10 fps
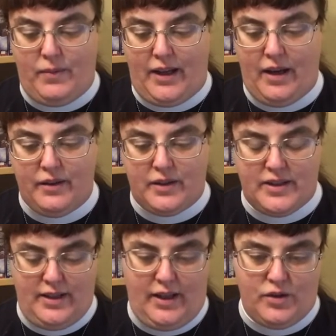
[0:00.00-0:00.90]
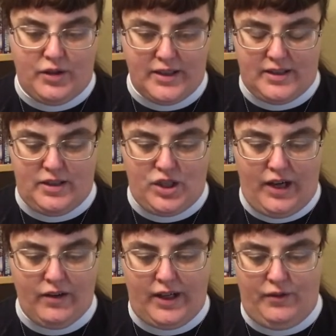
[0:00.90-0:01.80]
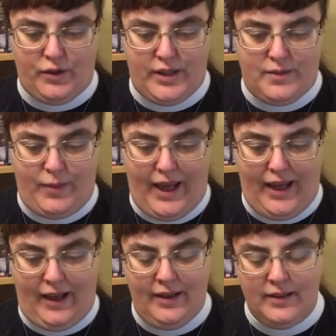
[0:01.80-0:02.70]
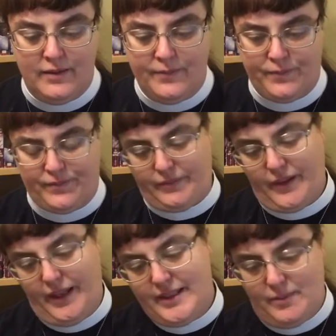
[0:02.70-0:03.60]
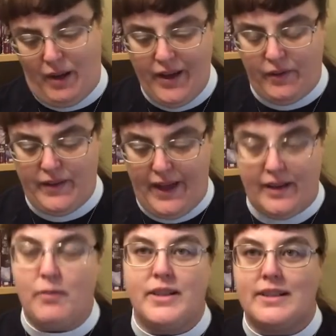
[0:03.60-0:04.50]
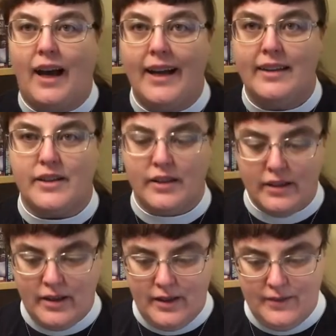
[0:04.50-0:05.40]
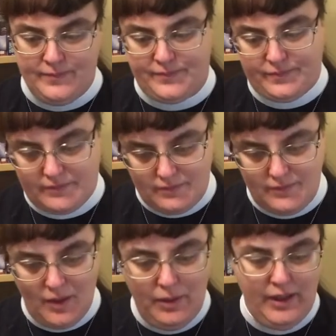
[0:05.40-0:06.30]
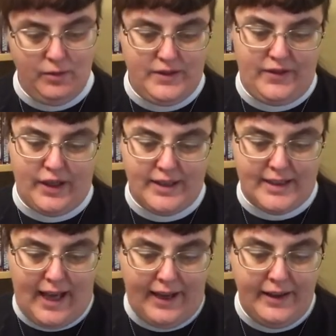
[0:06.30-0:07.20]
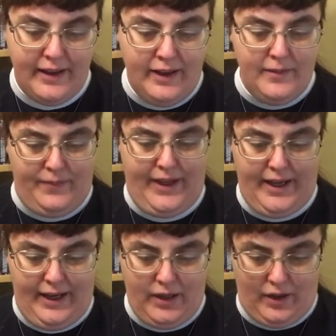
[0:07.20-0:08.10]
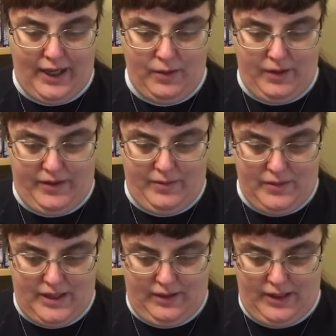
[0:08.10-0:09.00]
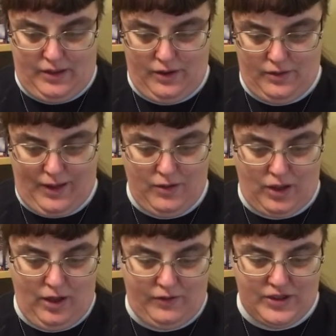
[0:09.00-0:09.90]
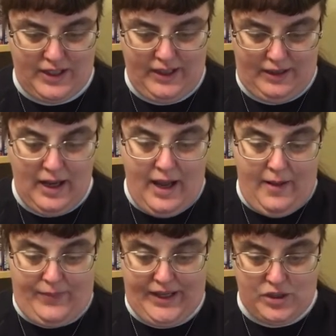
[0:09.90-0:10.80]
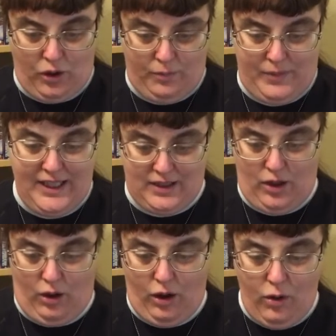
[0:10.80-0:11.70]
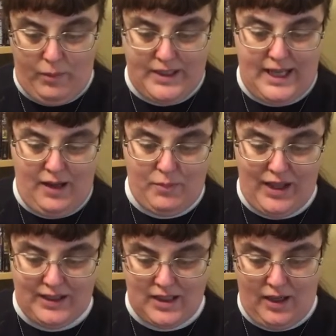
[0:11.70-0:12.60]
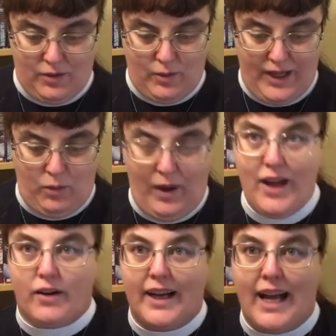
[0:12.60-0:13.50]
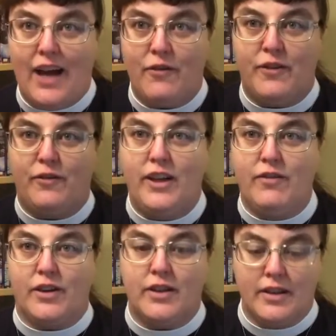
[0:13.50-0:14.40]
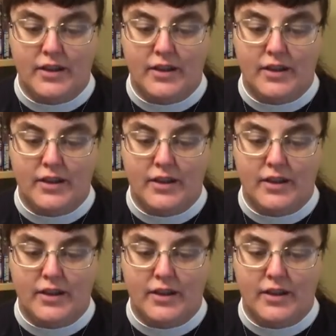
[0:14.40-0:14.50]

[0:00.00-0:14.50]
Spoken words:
the others and trust to charity for his pay. He smiled then and was kinder, but it was very sad, and I cried with them till he turned round all of a sudden and told me to go home and take Belladonna right away or I'd have the fever."